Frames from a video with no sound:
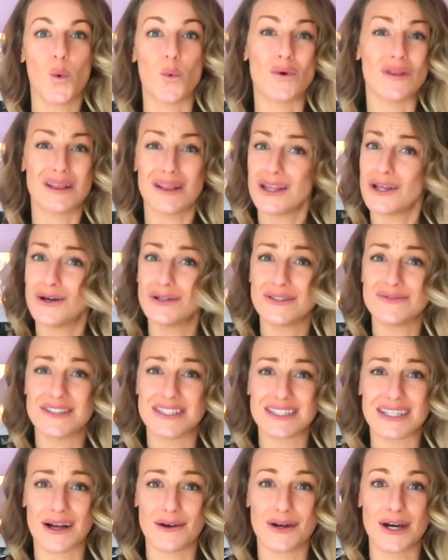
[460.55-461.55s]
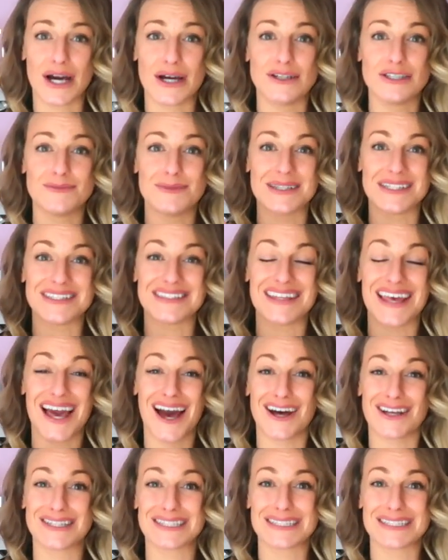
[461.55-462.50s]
with loads of discount codes because they are